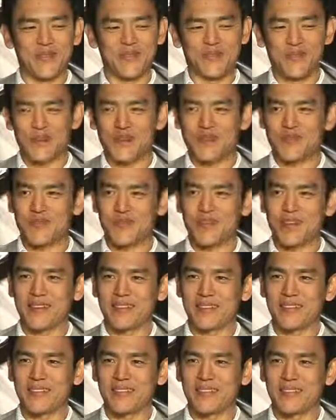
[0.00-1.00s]
that, the fresh
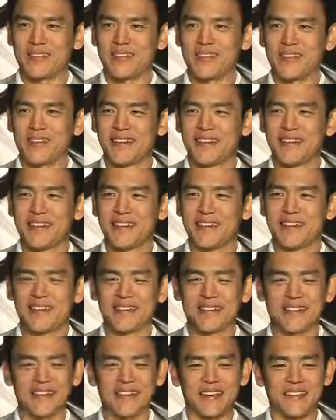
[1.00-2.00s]
face. I
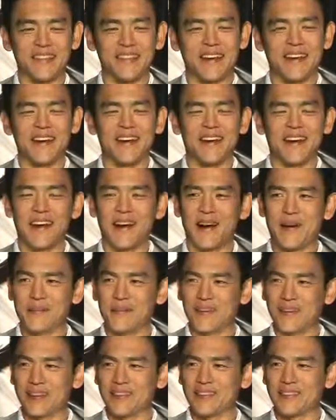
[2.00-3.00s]
like that. I'm
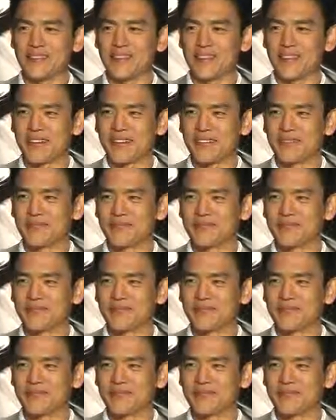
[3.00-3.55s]
very good, thank